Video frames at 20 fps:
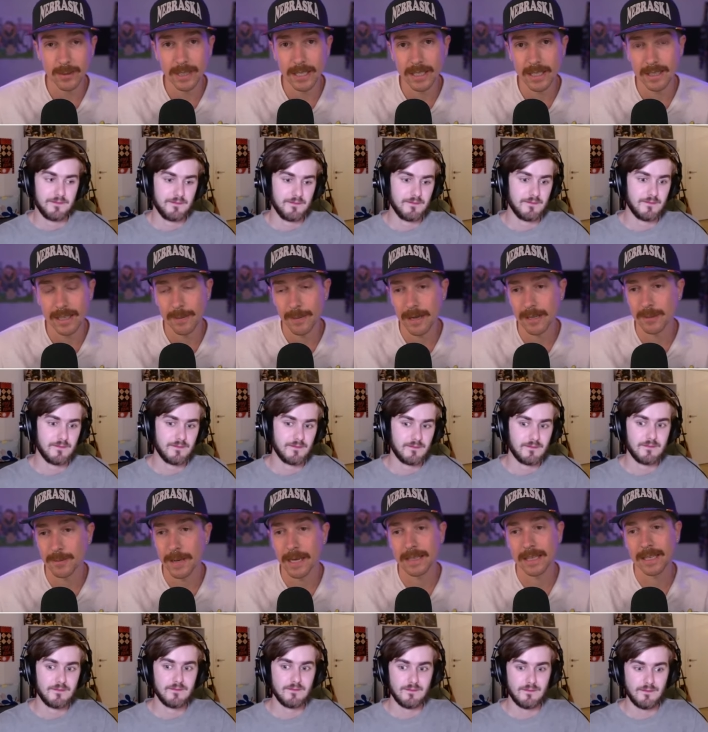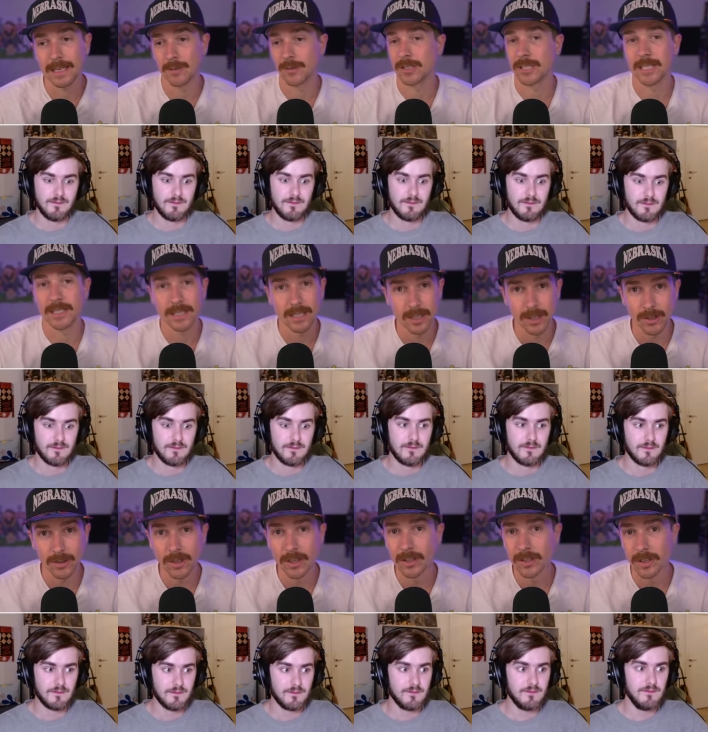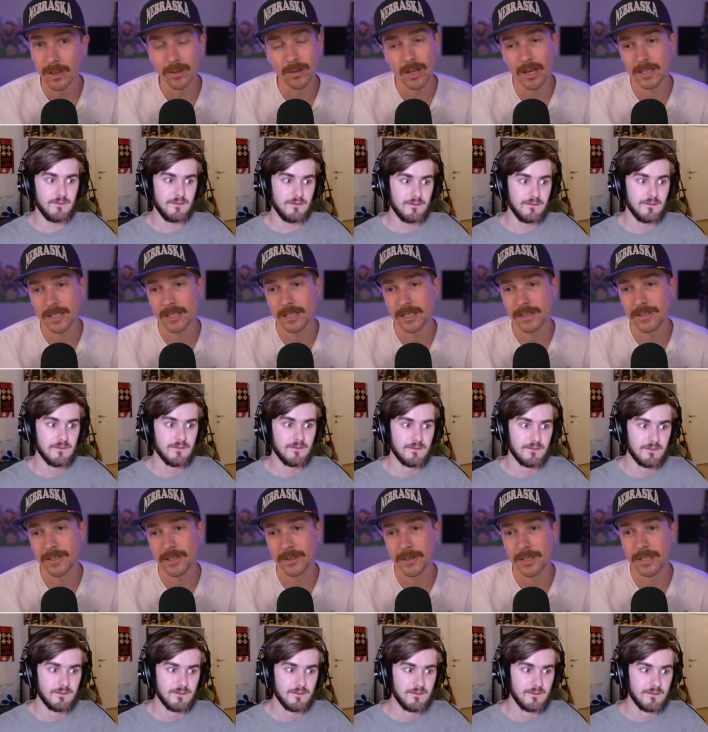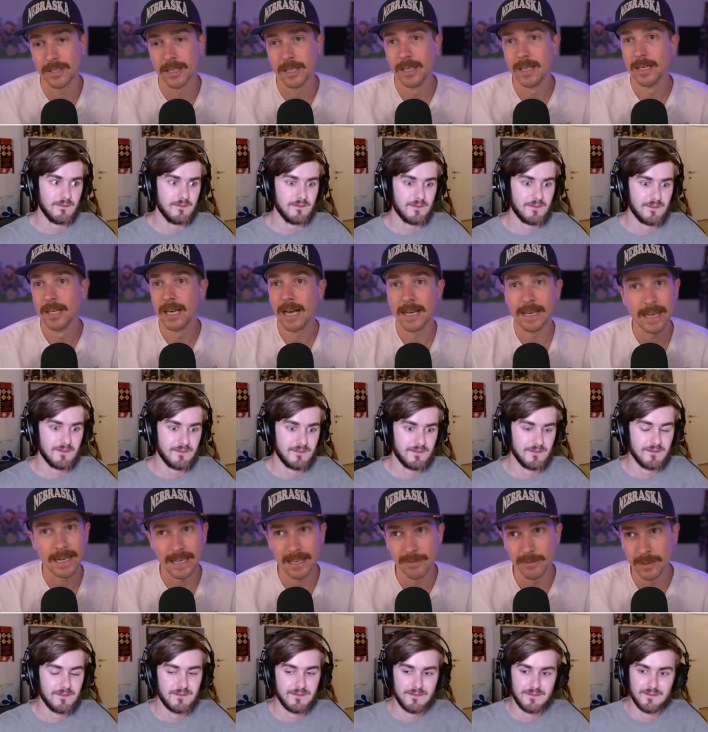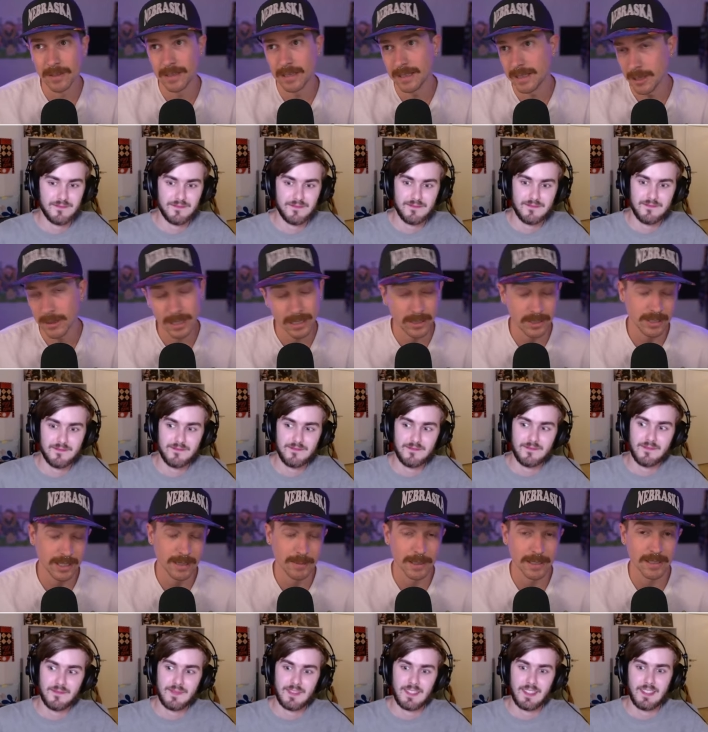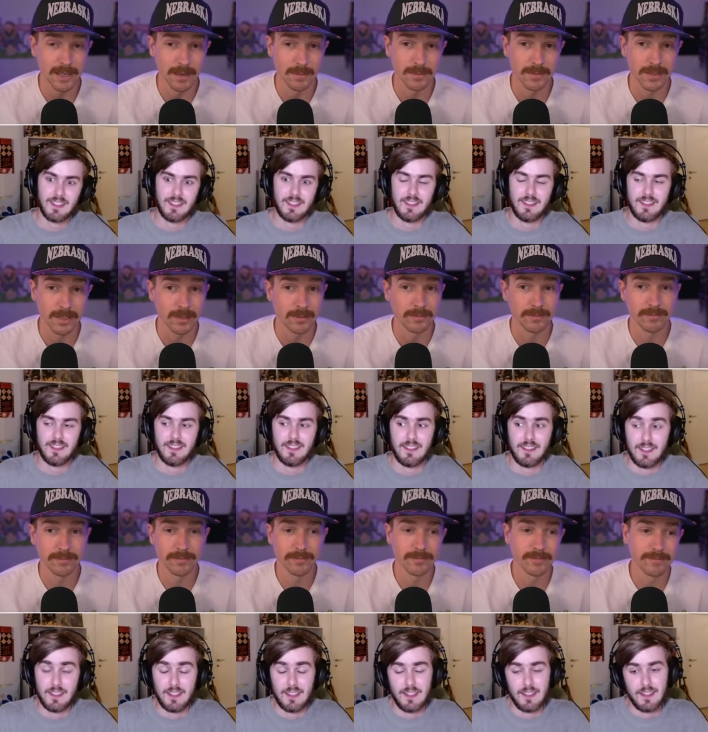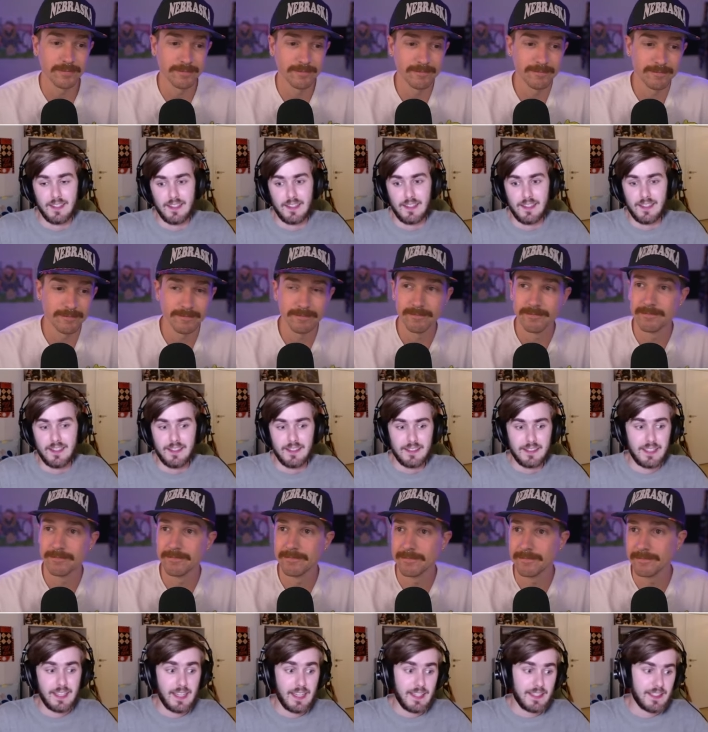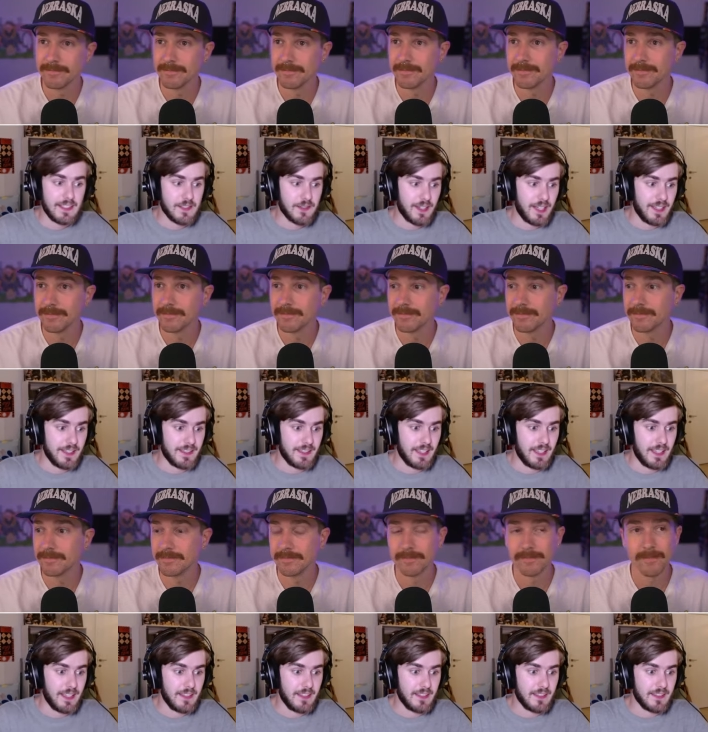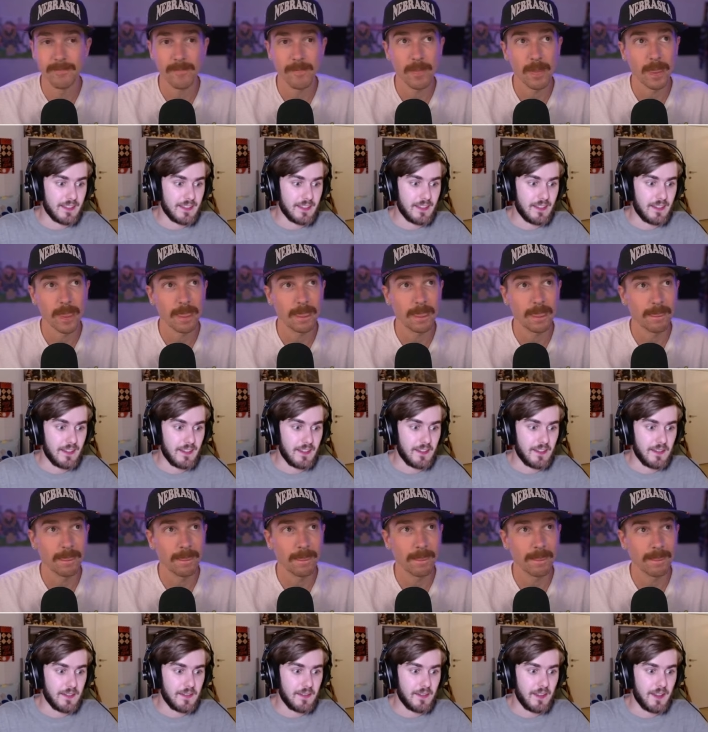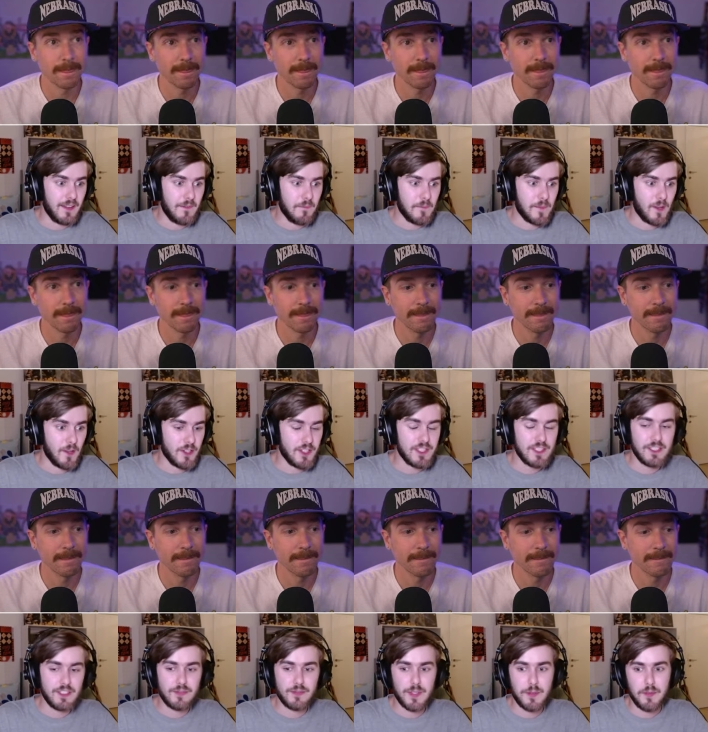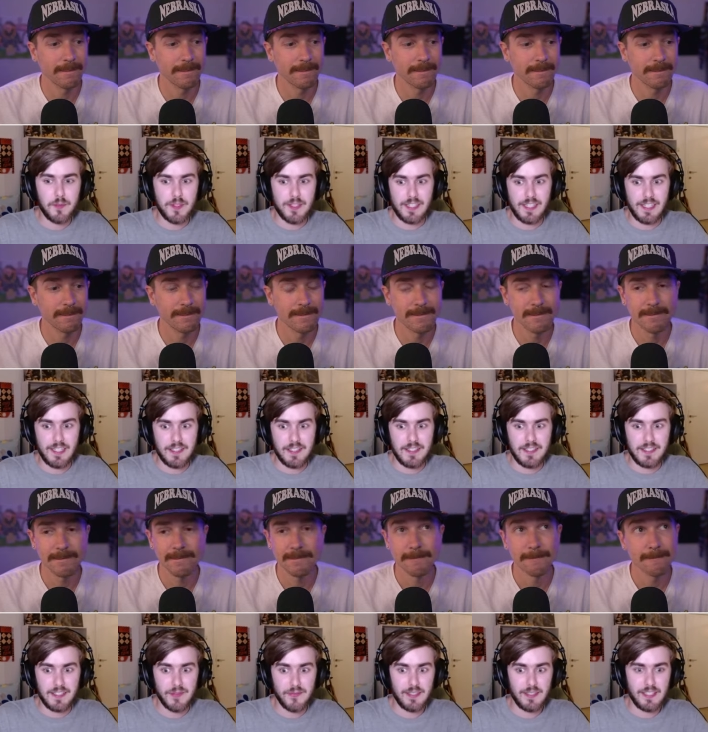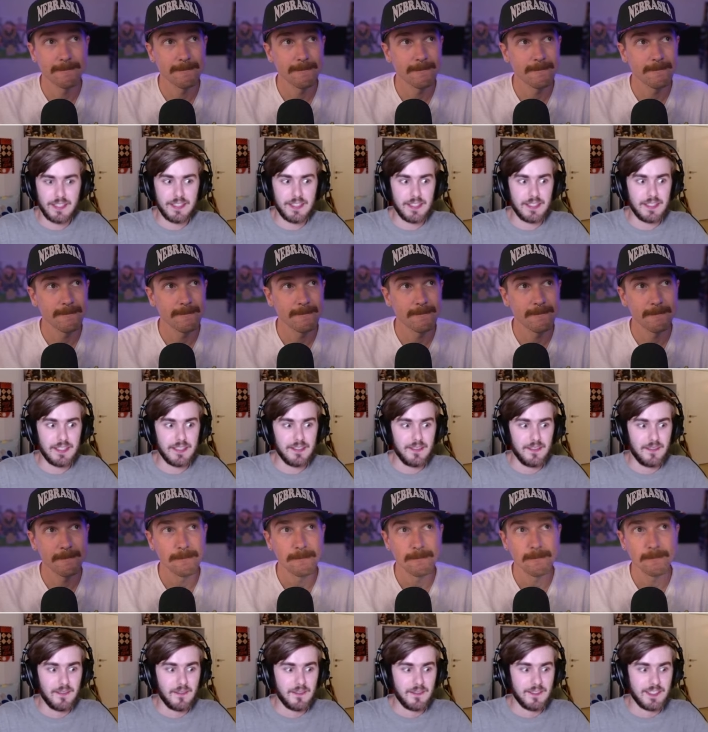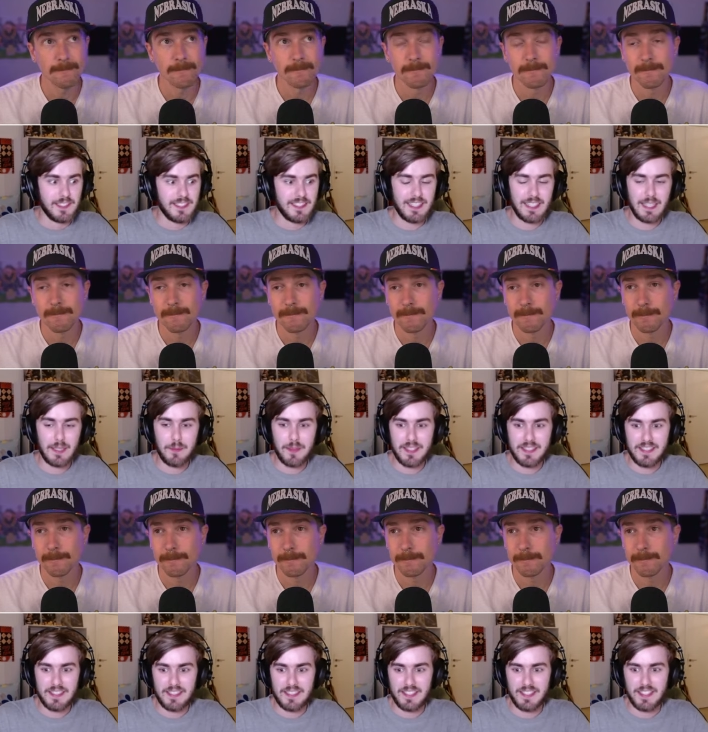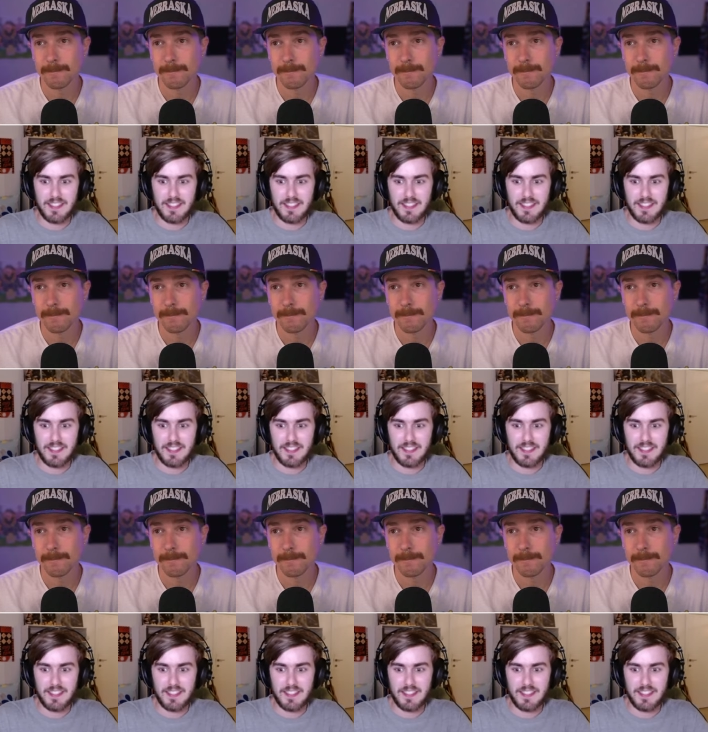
Speaker 1: they did. They bounced back. They go 6-0, no losses in series. I got to give them a 10 there. They just didn't mess up. So.
Speaker 2: Yeah, that's right. And Oxygen represents definitely the silly business, the